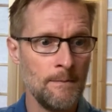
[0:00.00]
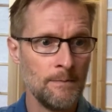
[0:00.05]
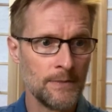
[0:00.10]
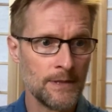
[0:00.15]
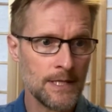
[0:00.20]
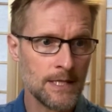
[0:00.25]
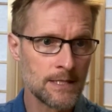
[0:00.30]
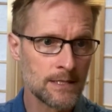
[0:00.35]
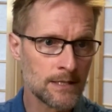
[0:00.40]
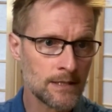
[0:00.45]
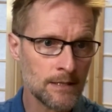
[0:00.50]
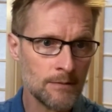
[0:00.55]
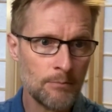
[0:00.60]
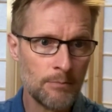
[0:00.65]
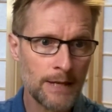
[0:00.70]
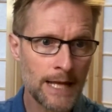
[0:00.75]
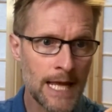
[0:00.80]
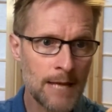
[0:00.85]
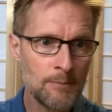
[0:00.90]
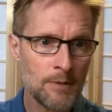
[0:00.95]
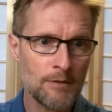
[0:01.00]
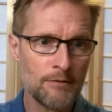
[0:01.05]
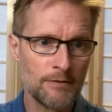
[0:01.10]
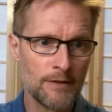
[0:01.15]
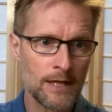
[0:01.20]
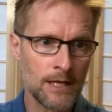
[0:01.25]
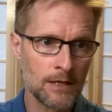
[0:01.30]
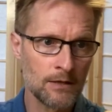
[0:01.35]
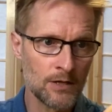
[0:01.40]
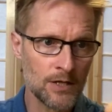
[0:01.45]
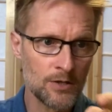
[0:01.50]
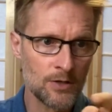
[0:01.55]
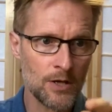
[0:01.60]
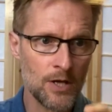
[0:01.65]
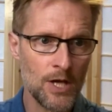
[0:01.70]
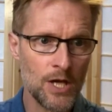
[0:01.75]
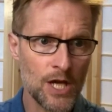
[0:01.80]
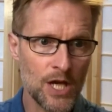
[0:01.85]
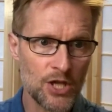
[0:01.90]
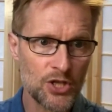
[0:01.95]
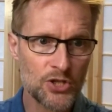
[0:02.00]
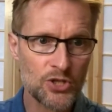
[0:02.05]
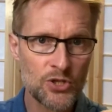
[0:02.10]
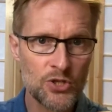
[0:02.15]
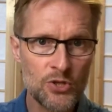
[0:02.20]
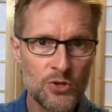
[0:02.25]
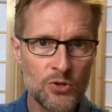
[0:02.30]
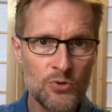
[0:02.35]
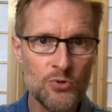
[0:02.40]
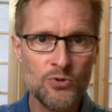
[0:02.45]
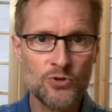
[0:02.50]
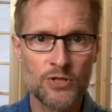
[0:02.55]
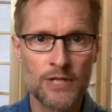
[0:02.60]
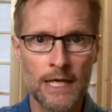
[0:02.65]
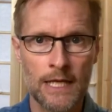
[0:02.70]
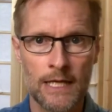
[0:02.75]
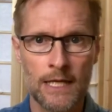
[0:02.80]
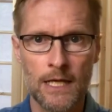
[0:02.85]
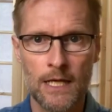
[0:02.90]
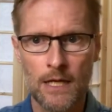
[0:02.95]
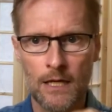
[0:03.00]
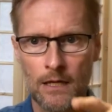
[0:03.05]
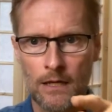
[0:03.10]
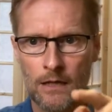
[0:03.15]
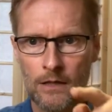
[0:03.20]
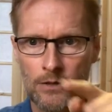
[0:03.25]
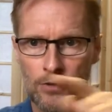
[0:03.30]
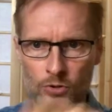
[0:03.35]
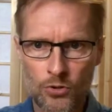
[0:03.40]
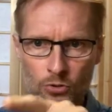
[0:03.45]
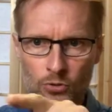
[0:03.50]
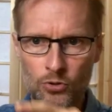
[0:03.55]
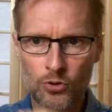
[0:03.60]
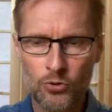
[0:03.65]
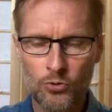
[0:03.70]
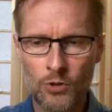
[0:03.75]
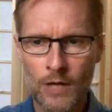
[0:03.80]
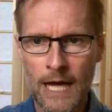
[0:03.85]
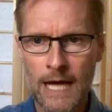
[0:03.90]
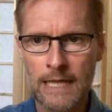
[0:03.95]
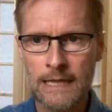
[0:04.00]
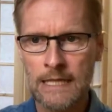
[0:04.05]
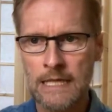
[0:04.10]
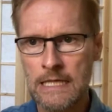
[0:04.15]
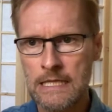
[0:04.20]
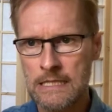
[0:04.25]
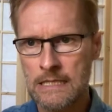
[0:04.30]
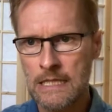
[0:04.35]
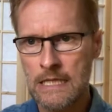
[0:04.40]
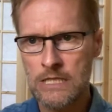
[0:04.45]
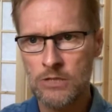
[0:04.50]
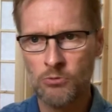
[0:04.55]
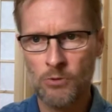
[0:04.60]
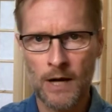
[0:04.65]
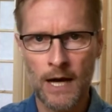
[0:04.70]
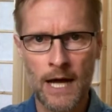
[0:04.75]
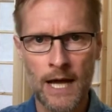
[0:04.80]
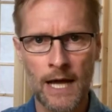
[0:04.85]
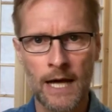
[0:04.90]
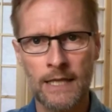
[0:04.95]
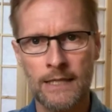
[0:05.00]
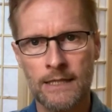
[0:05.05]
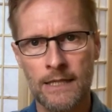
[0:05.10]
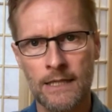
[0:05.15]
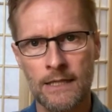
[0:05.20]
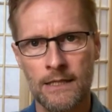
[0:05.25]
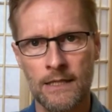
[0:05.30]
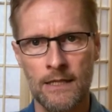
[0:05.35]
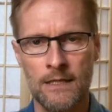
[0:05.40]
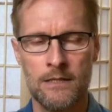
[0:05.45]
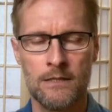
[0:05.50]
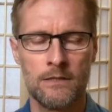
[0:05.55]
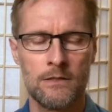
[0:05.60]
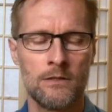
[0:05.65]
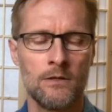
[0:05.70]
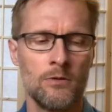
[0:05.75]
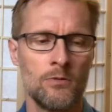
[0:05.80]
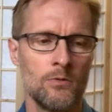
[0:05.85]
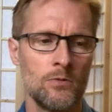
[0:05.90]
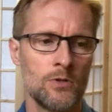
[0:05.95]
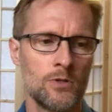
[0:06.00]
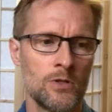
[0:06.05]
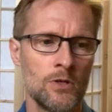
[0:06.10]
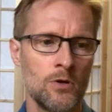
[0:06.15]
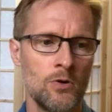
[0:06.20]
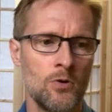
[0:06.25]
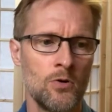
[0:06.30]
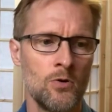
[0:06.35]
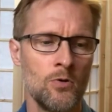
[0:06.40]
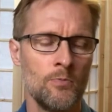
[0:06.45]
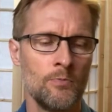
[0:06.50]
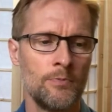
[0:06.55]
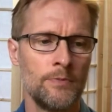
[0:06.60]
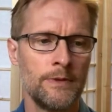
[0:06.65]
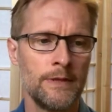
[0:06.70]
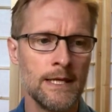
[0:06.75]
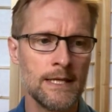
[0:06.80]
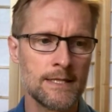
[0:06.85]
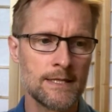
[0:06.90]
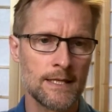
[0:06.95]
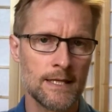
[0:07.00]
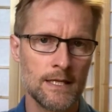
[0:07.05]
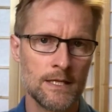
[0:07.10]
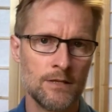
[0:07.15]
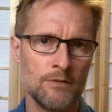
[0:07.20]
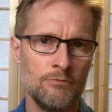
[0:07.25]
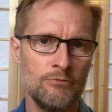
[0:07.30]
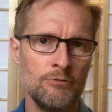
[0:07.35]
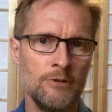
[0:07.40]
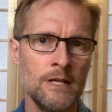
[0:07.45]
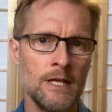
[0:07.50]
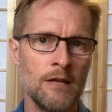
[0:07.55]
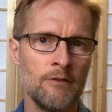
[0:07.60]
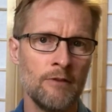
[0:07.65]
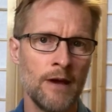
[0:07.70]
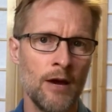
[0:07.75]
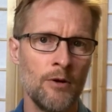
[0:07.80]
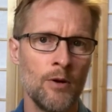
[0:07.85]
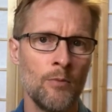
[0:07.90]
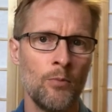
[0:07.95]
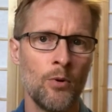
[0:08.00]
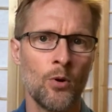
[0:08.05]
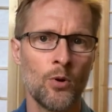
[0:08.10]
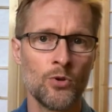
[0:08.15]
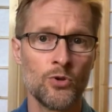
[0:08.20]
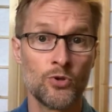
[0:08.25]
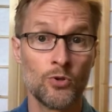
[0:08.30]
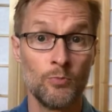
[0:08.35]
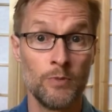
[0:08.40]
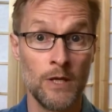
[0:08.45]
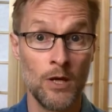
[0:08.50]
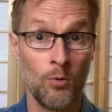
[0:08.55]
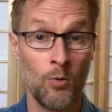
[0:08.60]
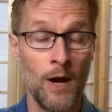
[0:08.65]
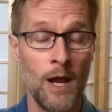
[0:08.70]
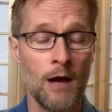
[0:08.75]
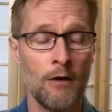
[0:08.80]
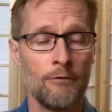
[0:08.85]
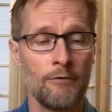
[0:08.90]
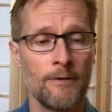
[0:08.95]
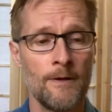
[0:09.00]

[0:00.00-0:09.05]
This blaming thing or excuse that you do like this, that's why I did this. So this is really very important to be aware of.